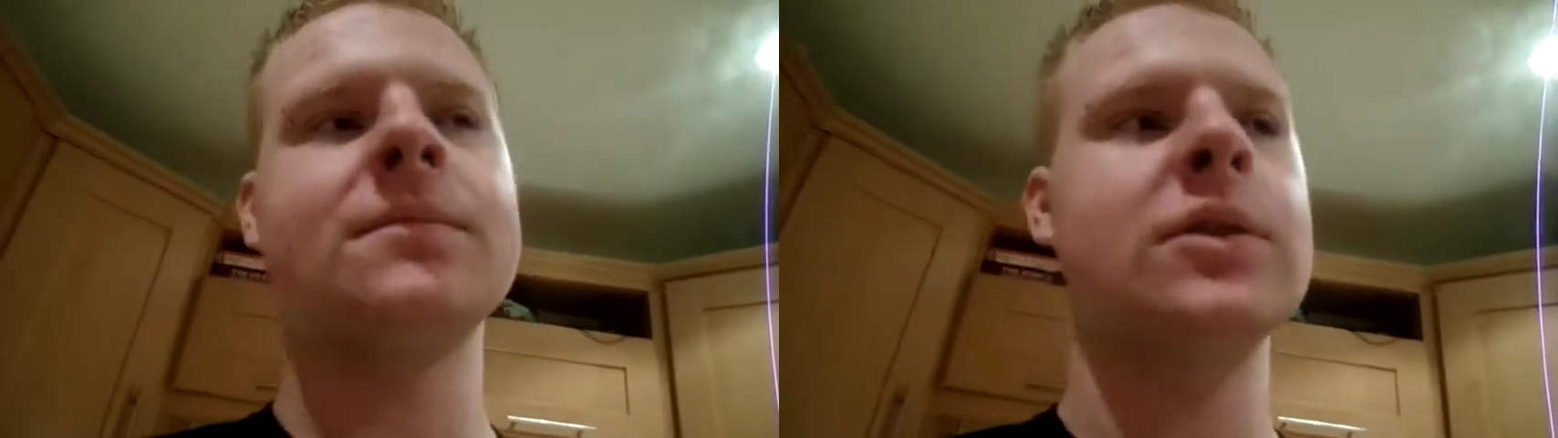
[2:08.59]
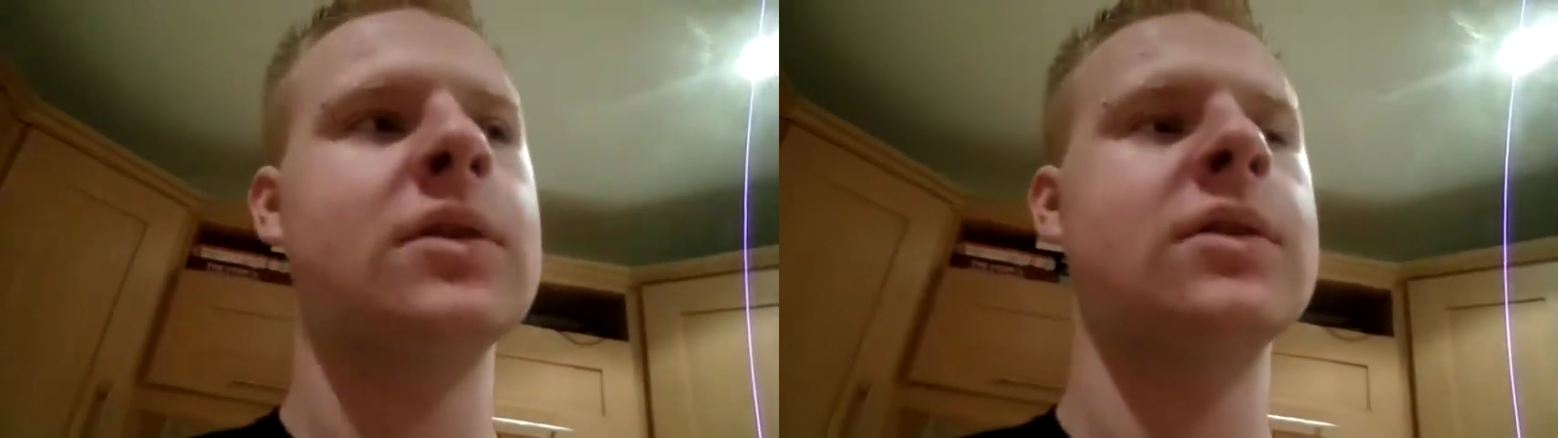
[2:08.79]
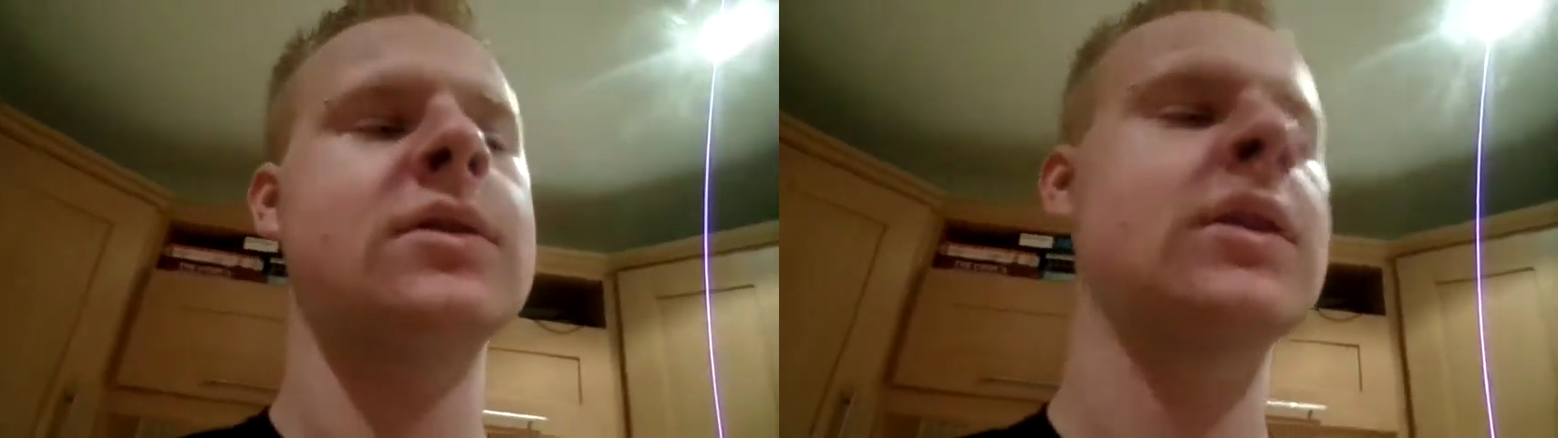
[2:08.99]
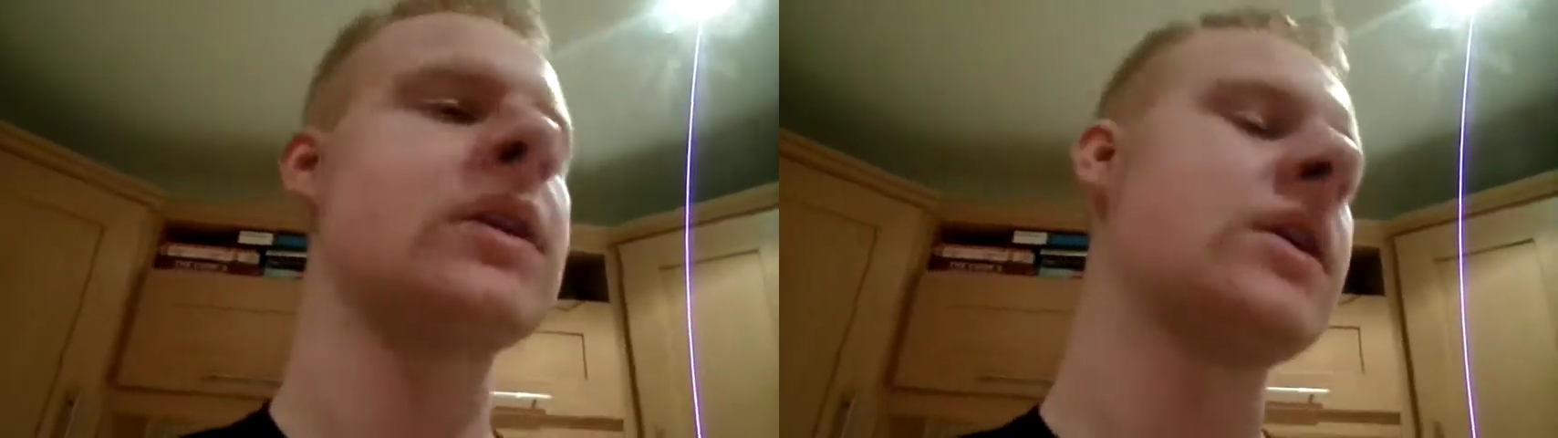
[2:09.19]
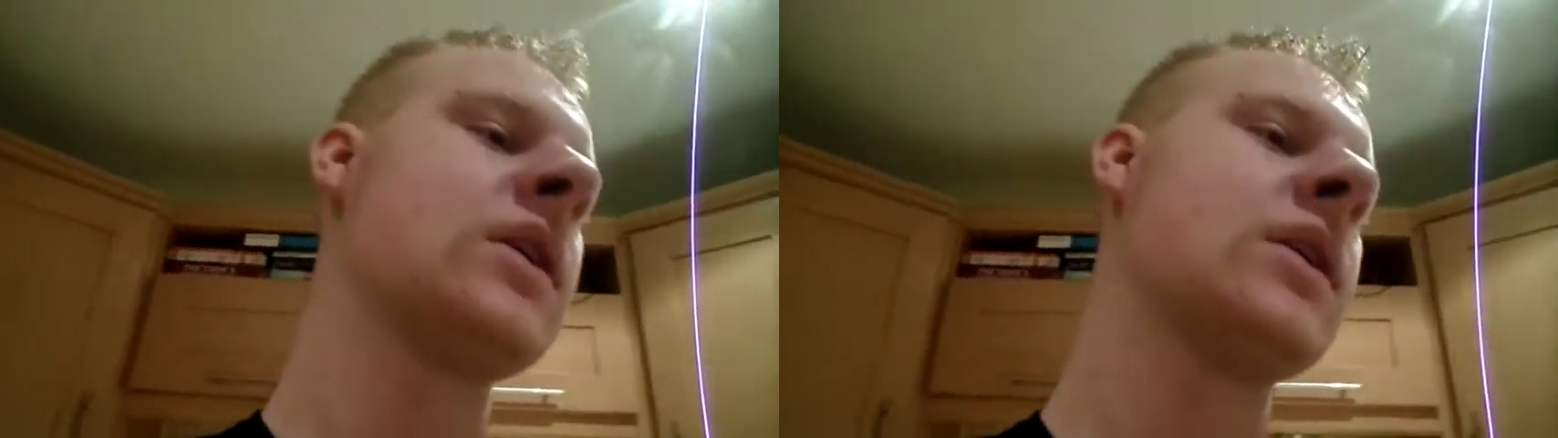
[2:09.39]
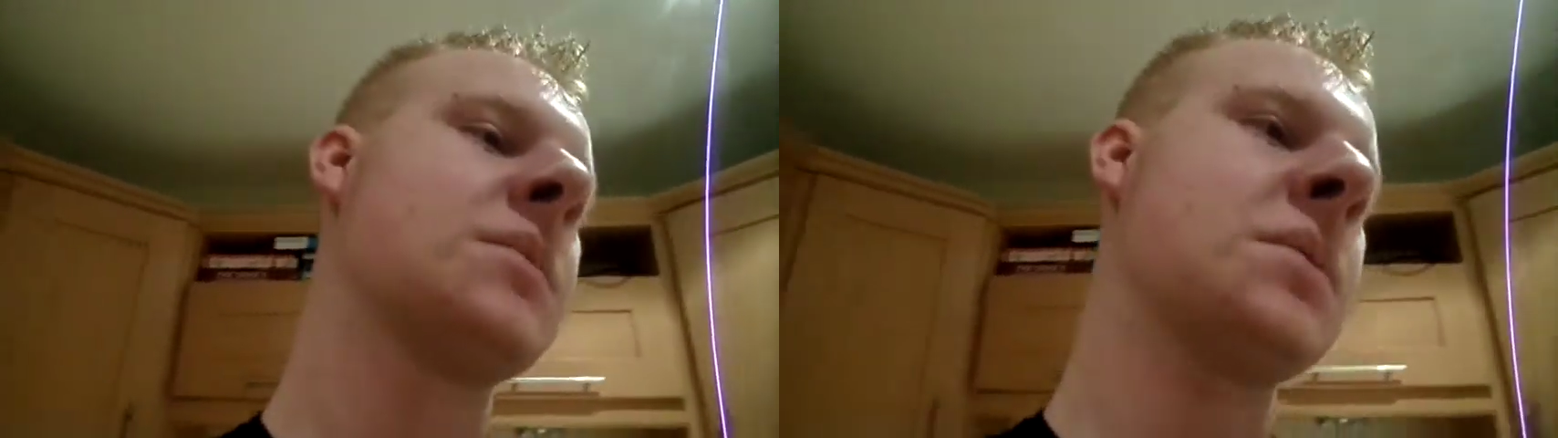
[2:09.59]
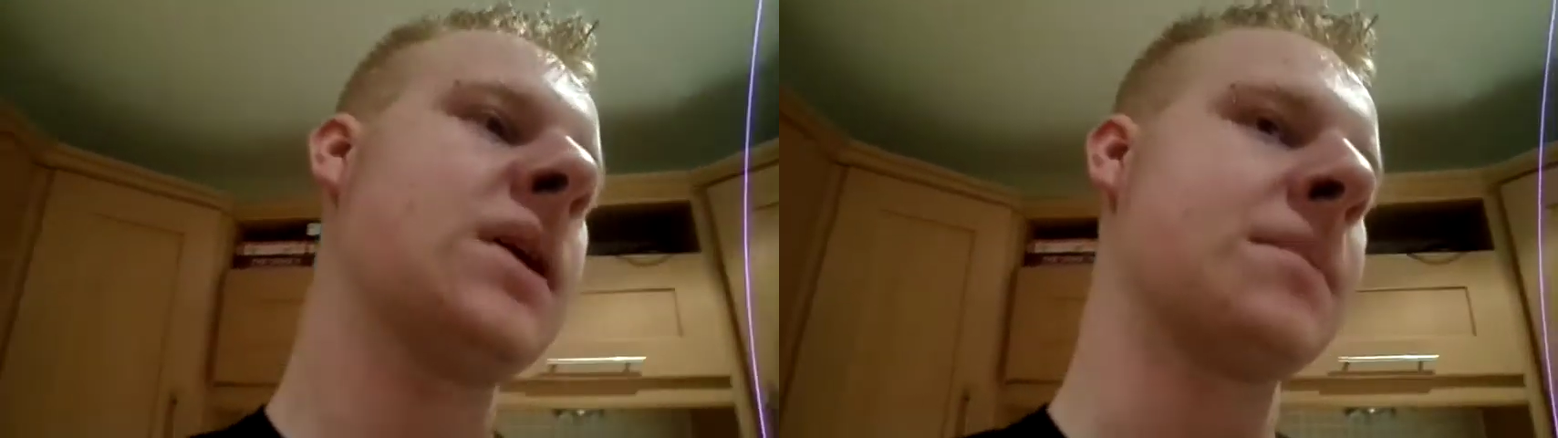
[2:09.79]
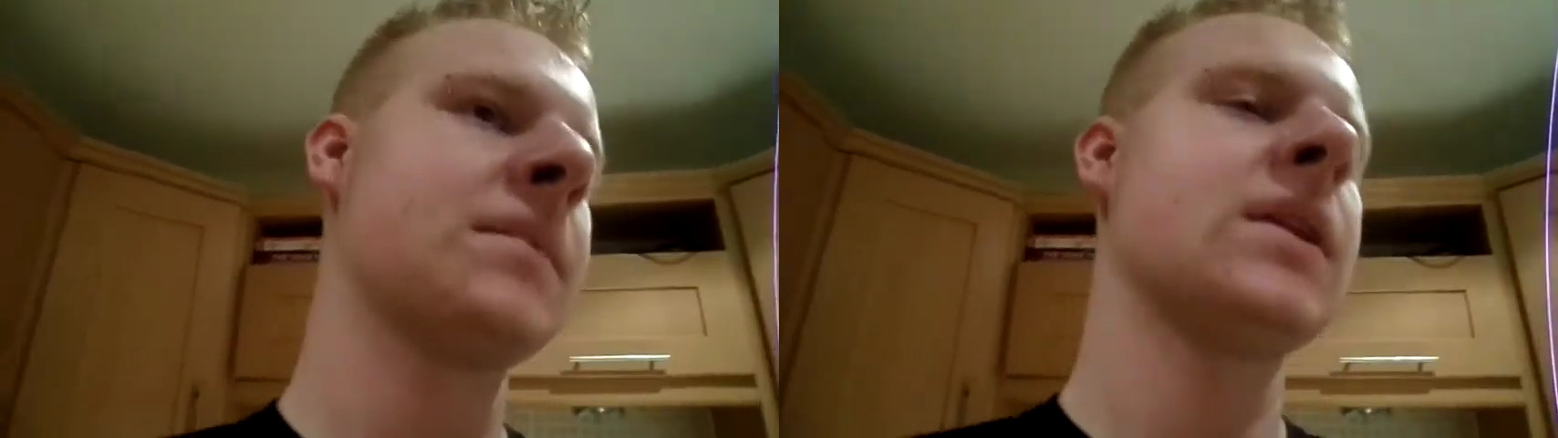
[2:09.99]
Who knows. But
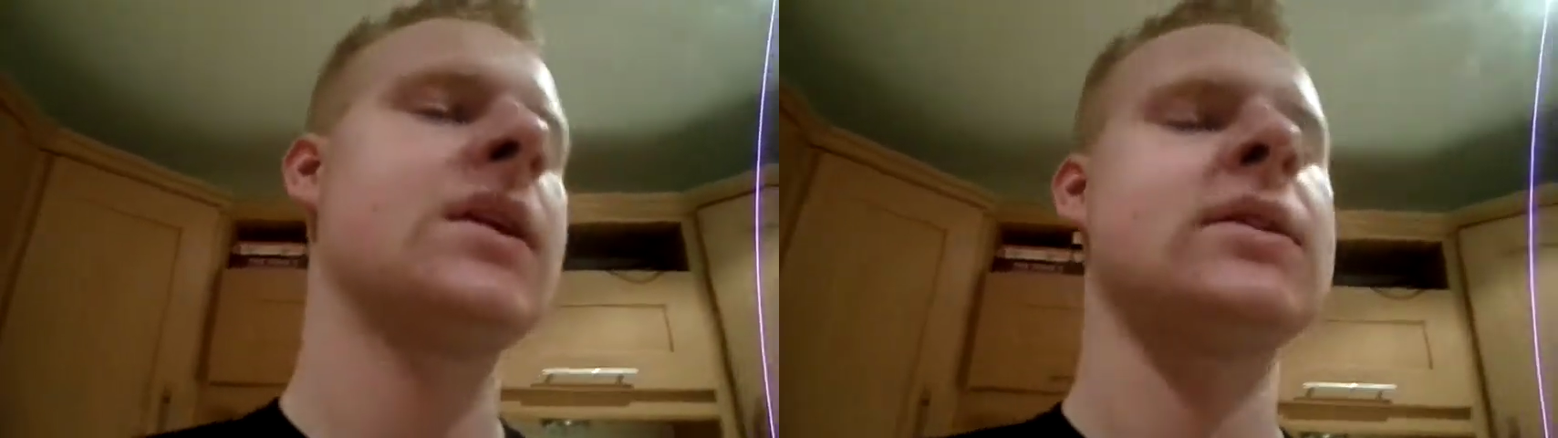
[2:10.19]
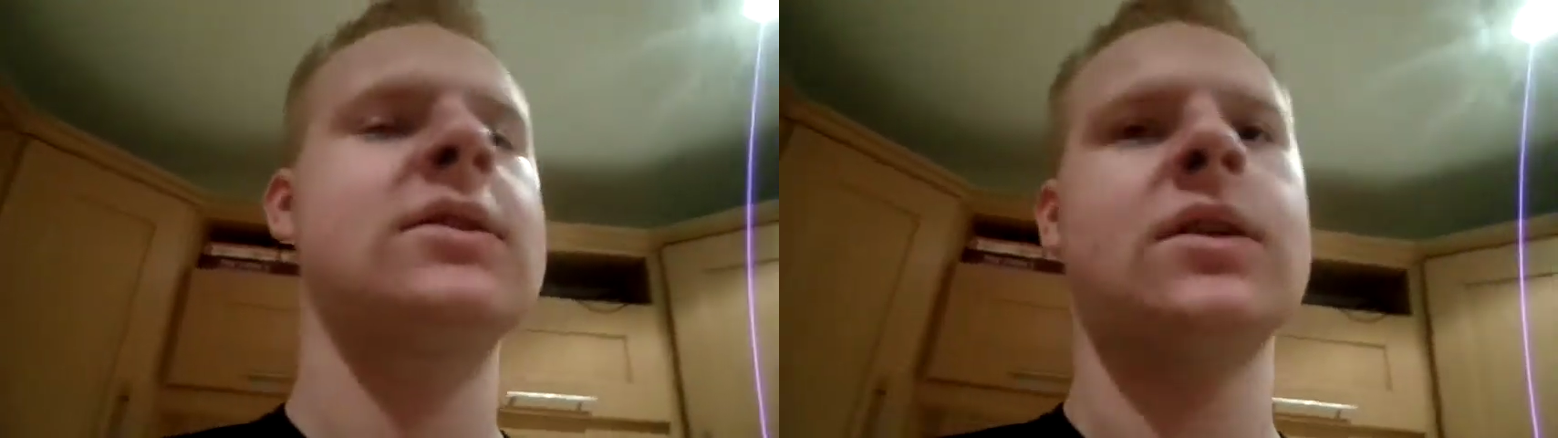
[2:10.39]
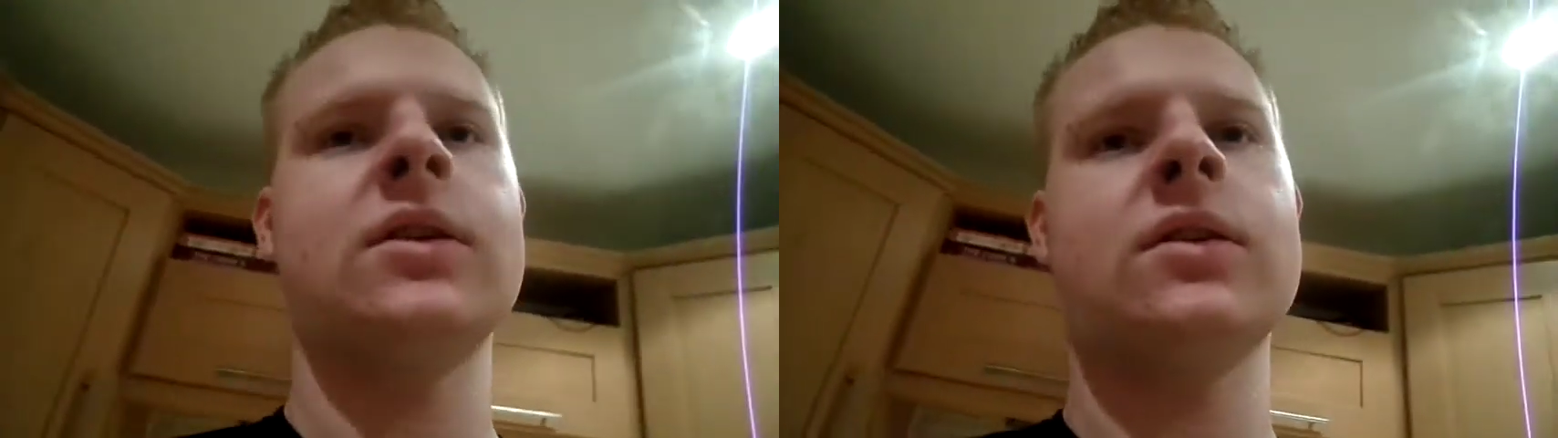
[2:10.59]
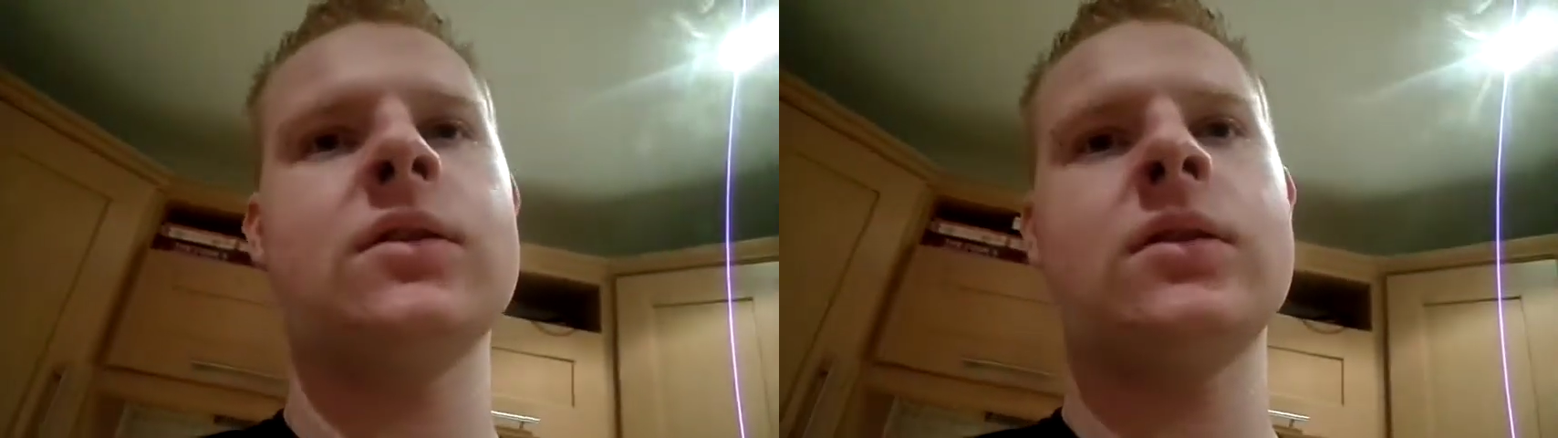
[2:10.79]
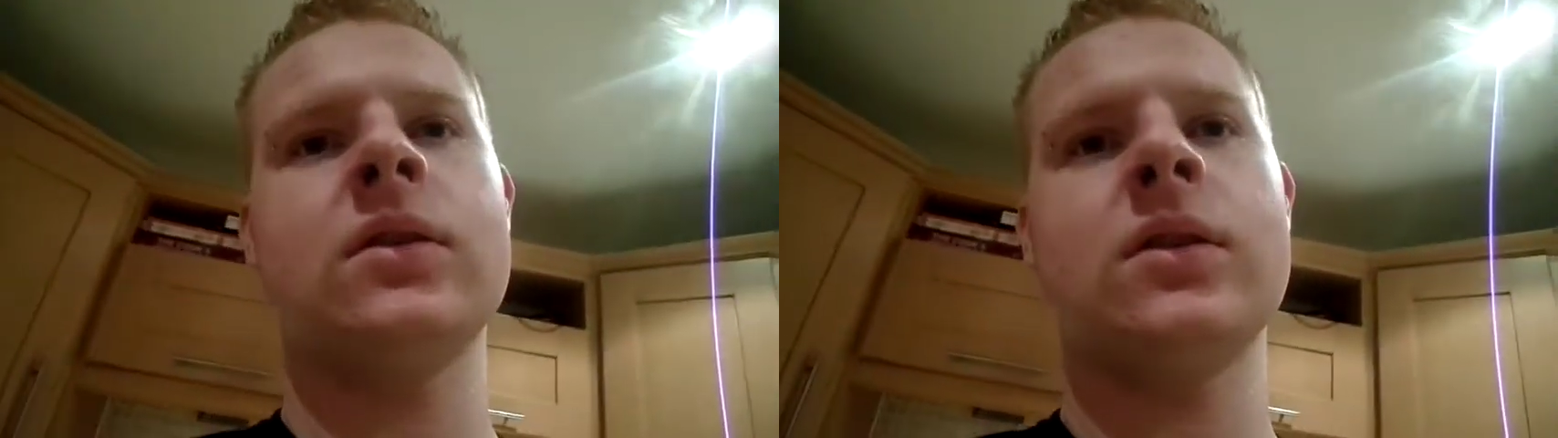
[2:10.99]
yeah, so